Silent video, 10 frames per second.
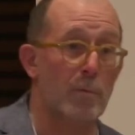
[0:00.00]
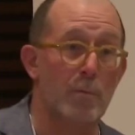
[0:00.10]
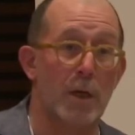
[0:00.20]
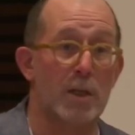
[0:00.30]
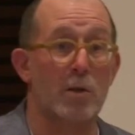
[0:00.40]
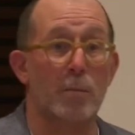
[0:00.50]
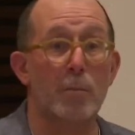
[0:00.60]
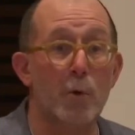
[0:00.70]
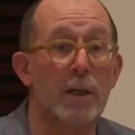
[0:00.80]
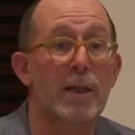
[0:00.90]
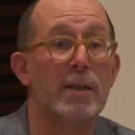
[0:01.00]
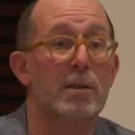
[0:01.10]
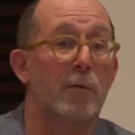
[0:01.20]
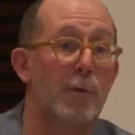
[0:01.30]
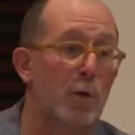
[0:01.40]
make some
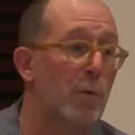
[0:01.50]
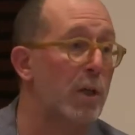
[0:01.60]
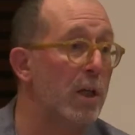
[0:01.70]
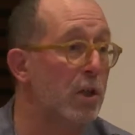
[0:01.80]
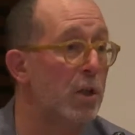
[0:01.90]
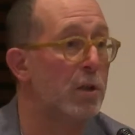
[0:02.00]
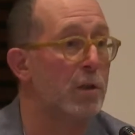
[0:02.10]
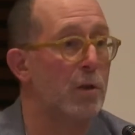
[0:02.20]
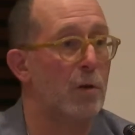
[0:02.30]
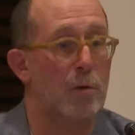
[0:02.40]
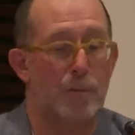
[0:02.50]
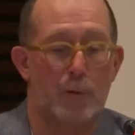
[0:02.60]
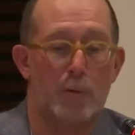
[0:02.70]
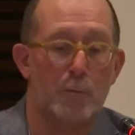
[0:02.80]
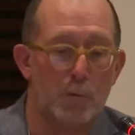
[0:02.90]
bookings of accommodations or for